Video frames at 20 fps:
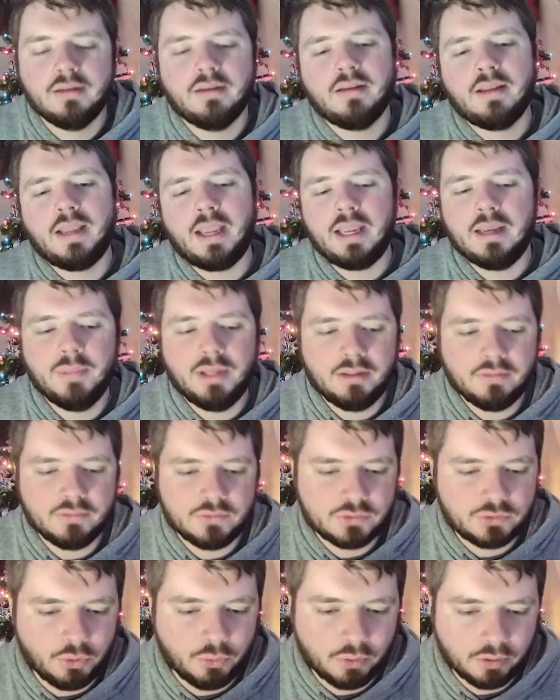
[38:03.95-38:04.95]
came in
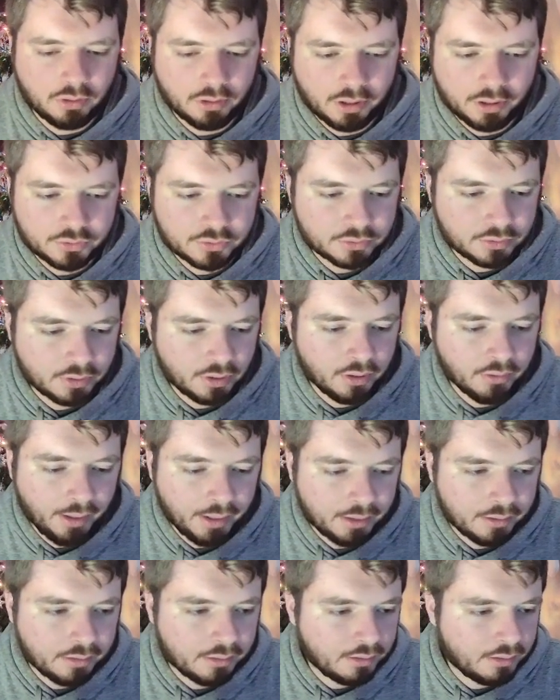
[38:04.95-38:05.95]
so clutch.
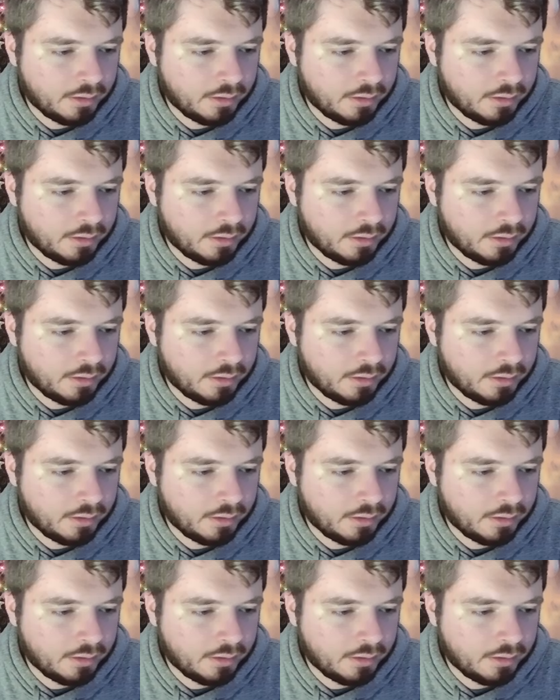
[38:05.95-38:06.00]
Alright.